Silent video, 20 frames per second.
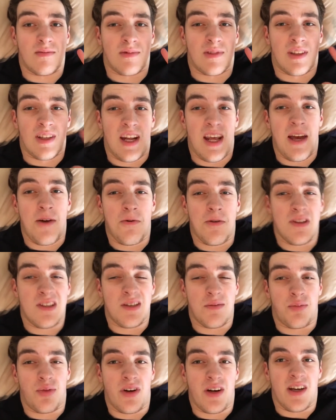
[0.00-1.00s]
Today was
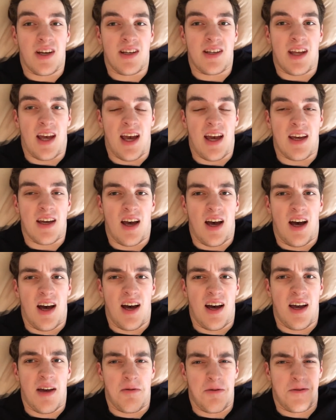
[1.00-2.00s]
a pretty good day.
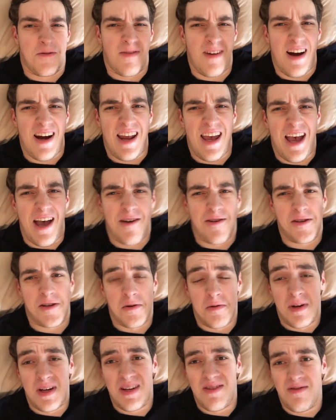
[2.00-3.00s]
Uh, it was rainy out,
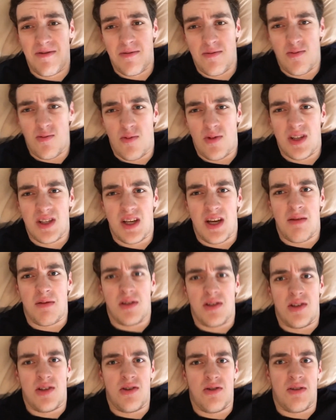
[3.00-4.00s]
so we didn't wasn't able
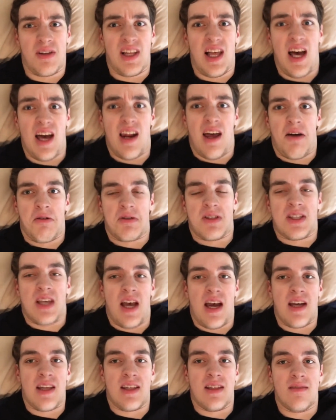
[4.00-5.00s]
to do a lot
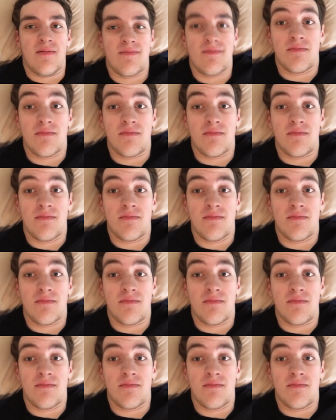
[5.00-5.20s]
outside,